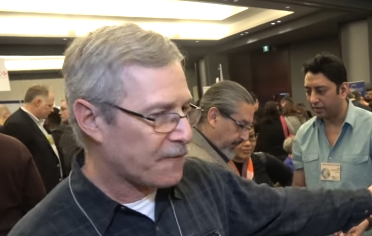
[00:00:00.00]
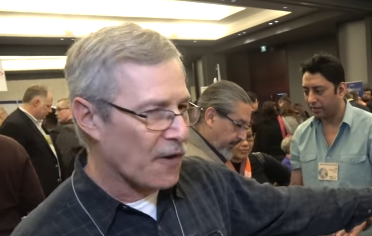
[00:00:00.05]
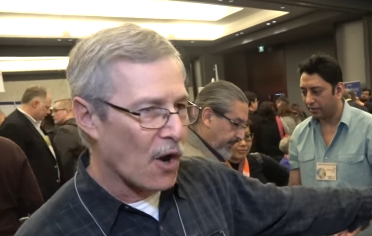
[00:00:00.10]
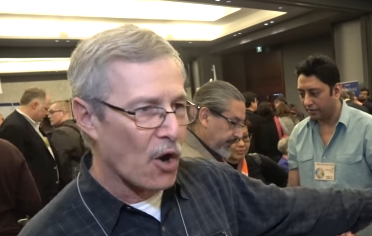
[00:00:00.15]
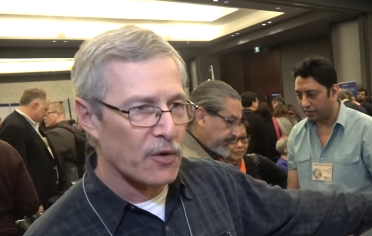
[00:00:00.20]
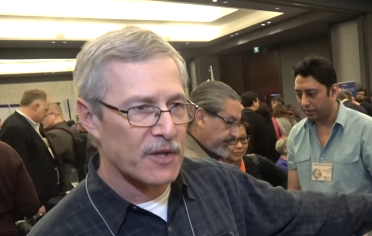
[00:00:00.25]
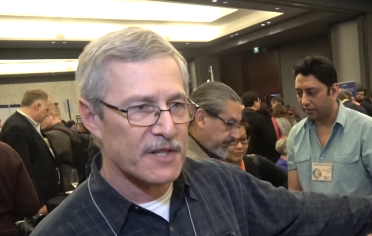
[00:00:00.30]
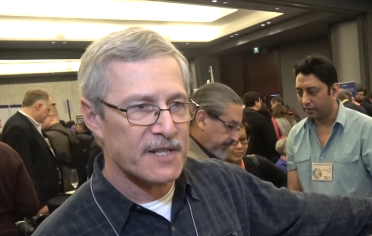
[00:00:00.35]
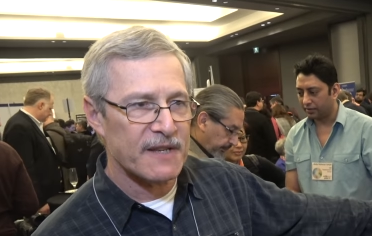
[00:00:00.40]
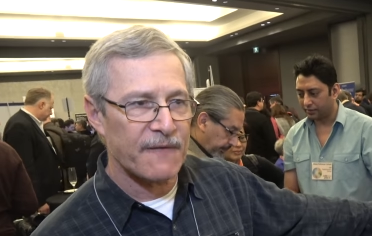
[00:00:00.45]
Speaker 1: the
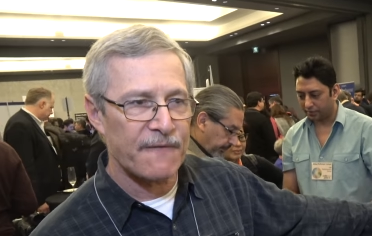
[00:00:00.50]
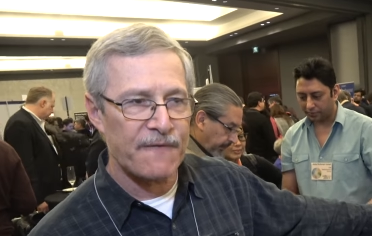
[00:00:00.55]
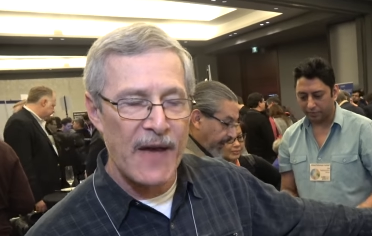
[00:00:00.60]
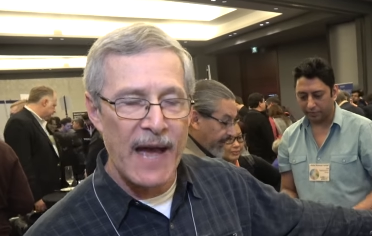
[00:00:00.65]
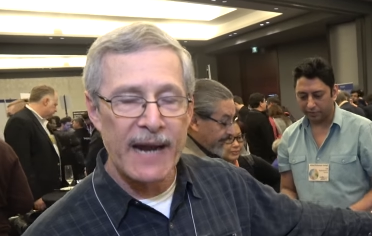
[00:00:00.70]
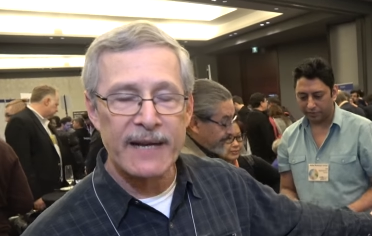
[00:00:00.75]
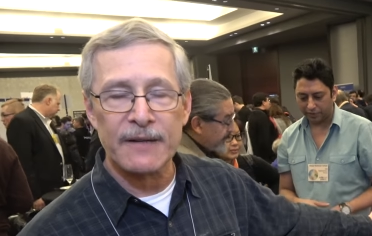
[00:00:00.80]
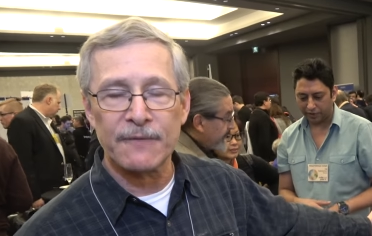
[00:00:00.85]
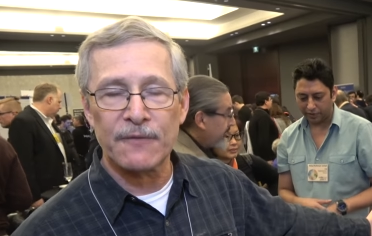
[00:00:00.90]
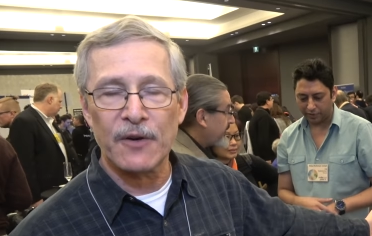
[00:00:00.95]
phone is
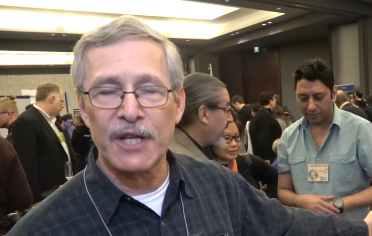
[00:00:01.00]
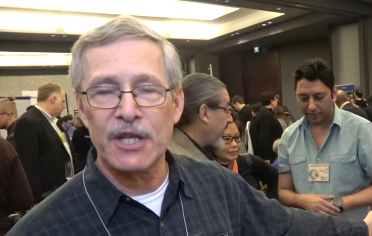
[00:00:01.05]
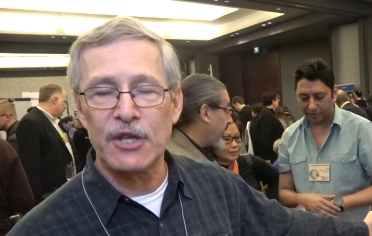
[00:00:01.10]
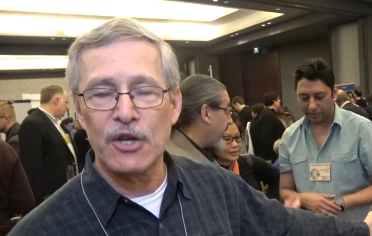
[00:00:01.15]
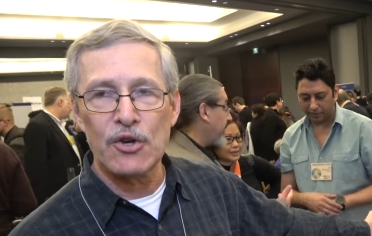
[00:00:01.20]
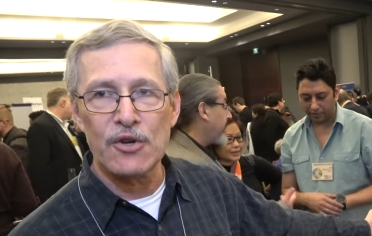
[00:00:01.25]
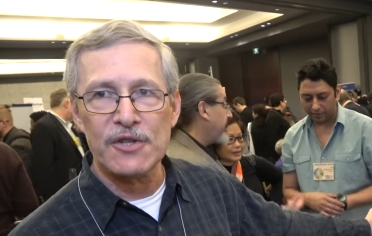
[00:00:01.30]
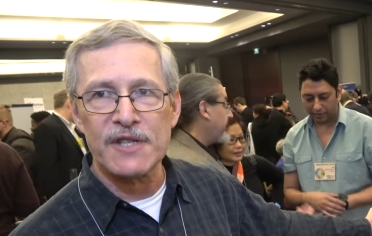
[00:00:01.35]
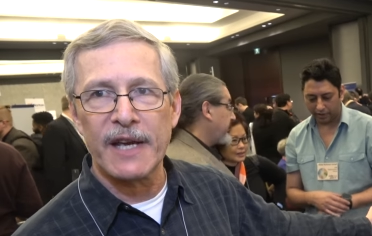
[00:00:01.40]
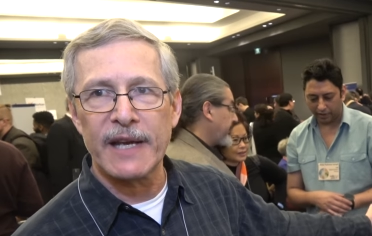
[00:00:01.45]
effectively
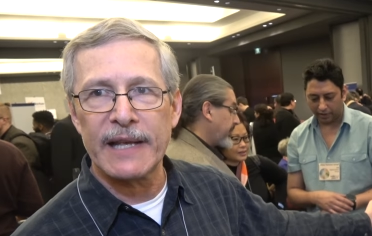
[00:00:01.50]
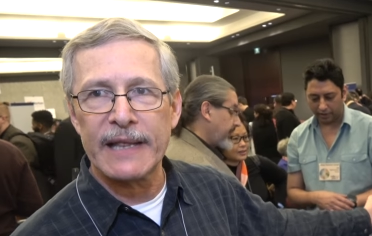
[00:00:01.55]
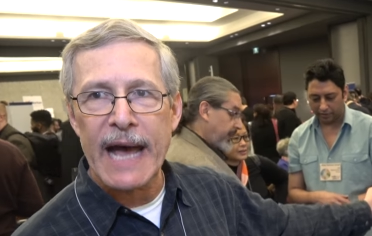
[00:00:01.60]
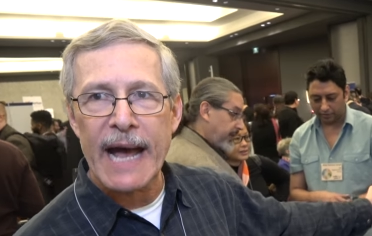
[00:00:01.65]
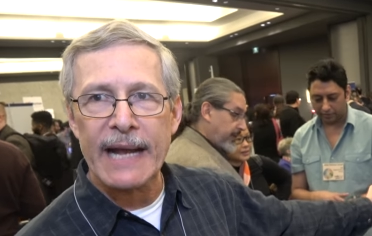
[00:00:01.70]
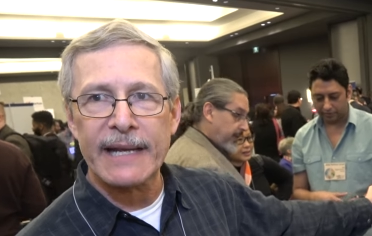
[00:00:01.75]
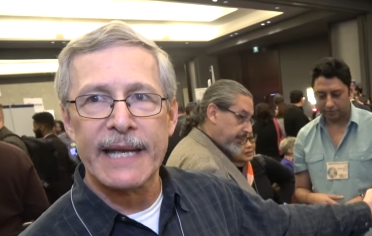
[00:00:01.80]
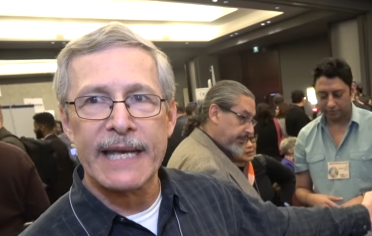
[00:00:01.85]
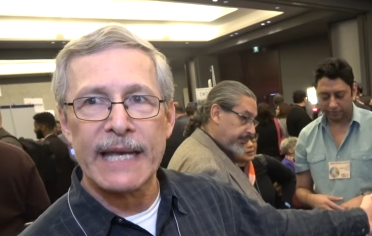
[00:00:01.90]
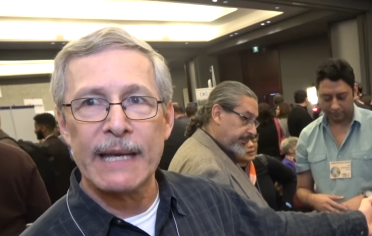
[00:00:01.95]
using that